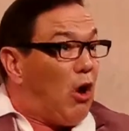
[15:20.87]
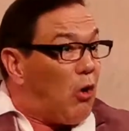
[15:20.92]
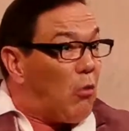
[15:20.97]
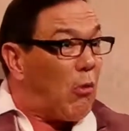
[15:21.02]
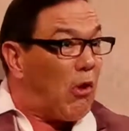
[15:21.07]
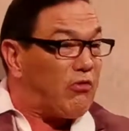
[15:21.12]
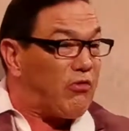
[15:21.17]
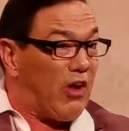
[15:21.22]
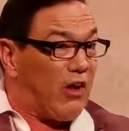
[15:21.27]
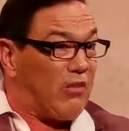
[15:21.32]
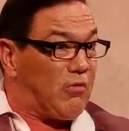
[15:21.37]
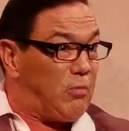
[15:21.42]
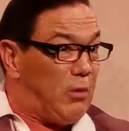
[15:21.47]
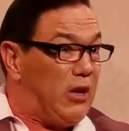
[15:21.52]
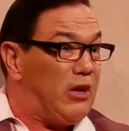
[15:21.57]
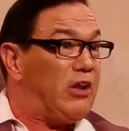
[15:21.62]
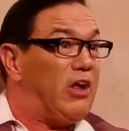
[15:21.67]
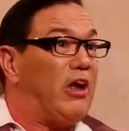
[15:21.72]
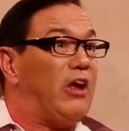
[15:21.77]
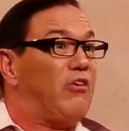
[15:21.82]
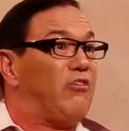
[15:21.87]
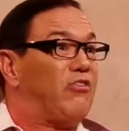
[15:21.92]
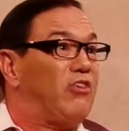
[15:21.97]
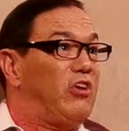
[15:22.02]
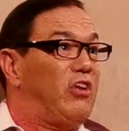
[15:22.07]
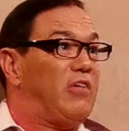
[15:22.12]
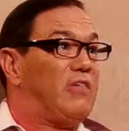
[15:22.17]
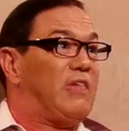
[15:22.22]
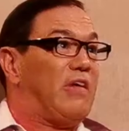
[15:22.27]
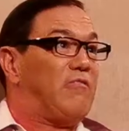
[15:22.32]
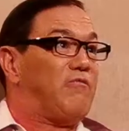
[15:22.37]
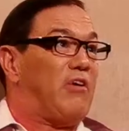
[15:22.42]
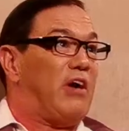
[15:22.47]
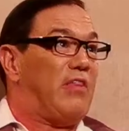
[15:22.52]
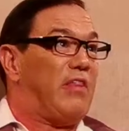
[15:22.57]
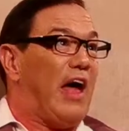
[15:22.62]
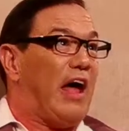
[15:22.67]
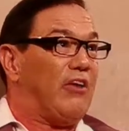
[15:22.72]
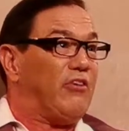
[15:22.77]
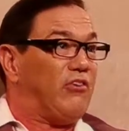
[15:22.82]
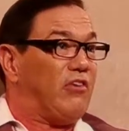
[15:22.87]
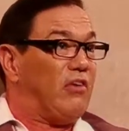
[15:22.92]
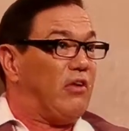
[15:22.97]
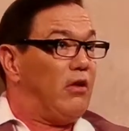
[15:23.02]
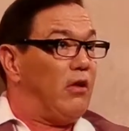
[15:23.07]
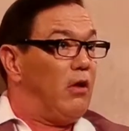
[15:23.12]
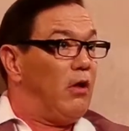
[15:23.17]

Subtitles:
What explanation is there for that?